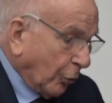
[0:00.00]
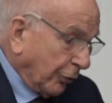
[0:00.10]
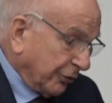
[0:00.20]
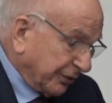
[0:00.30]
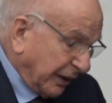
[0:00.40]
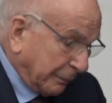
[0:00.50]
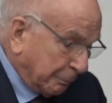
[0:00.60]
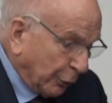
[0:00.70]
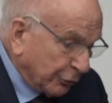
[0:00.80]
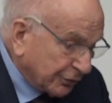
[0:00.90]
or a
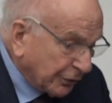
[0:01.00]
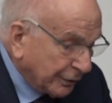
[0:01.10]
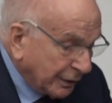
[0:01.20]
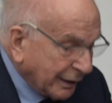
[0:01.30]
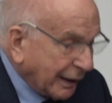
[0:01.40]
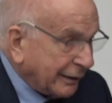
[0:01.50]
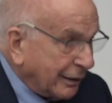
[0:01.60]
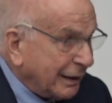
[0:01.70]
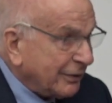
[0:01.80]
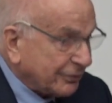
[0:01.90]
sick person
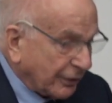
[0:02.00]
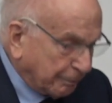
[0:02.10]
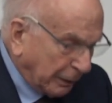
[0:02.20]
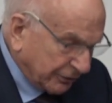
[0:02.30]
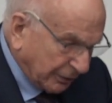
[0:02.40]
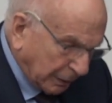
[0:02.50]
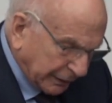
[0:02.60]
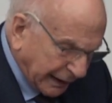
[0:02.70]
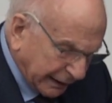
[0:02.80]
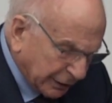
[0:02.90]
and a list of
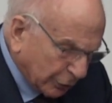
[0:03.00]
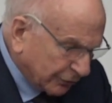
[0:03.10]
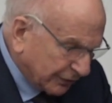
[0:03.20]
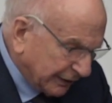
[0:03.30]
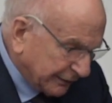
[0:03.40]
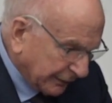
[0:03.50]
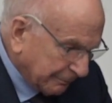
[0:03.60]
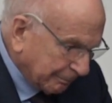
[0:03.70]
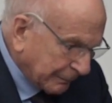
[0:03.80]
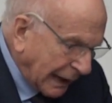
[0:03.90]
possible
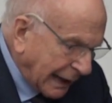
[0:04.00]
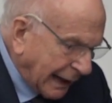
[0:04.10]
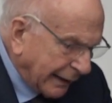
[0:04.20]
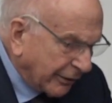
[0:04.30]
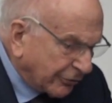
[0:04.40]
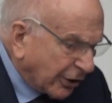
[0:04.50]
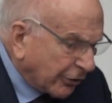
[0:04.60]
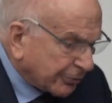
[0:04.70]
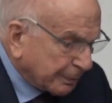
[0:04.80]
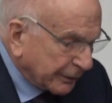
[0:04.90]
diagnoses. And the
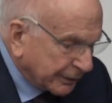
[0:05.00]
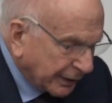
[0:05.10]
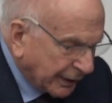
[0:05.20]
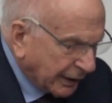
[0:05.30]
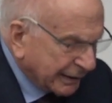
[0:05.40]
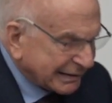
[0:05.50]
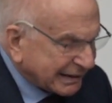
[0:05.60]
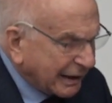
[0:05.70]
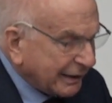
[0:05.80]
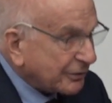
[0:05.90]
judgment
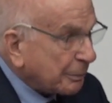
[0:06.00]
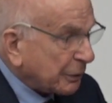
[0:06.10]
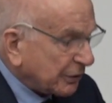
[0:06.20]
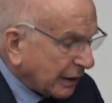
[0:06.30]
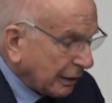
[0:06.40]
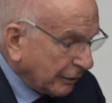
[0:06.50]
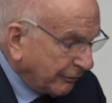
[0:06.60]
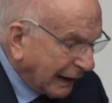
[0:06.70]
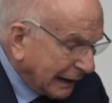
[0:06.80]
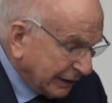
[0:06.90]
assigns a
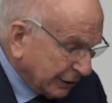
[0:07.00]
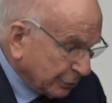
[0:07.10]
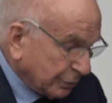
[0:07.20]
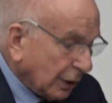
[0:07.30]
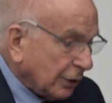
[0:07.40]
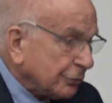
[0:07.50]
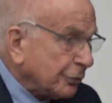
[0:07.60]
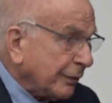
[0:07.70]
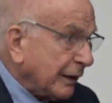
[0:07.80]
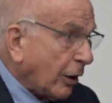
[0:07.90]
particular value
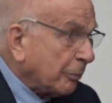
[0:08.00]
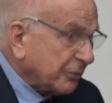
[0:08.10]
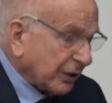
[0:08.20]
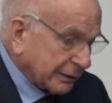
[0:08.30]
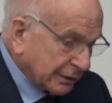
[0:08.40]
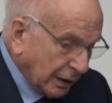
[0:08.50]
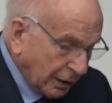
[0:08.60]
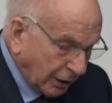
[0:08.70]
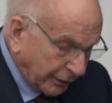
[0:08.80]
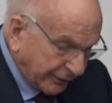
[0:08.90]
to the object
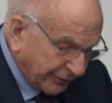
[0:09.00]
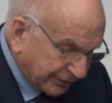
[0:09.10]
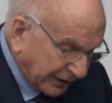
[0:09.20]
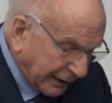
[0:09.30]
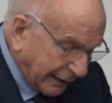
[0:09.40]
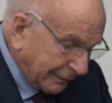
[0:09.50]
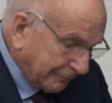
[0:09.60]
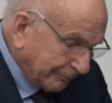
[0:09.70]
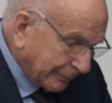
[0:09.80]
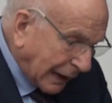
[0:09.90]
on the scale.